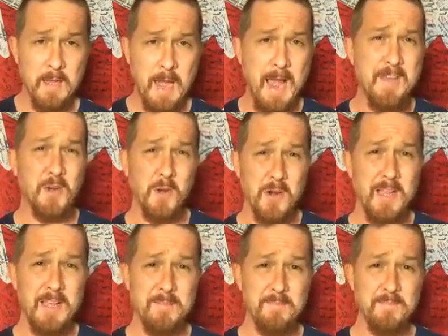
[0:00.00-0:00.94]
how you're going
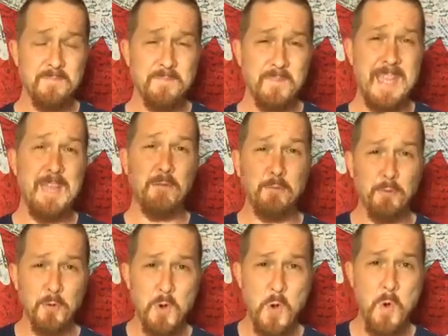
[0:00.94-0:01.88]
to get
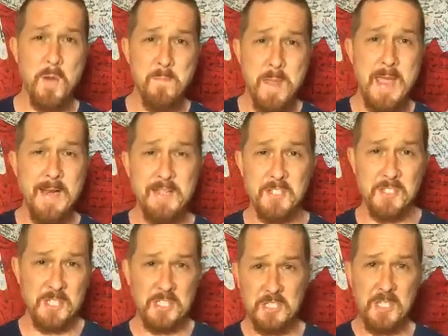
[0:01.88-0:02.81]
through and manage and
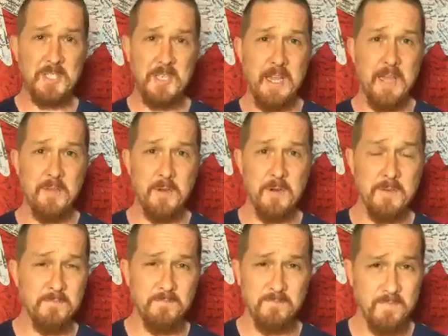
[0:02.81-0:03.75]
just stick together
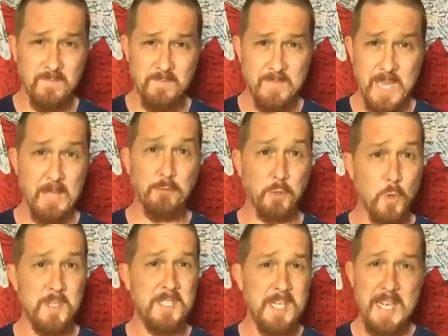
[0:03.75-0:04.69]
and get
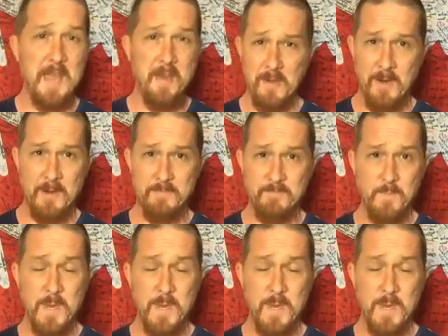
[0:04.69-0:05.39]
through it together.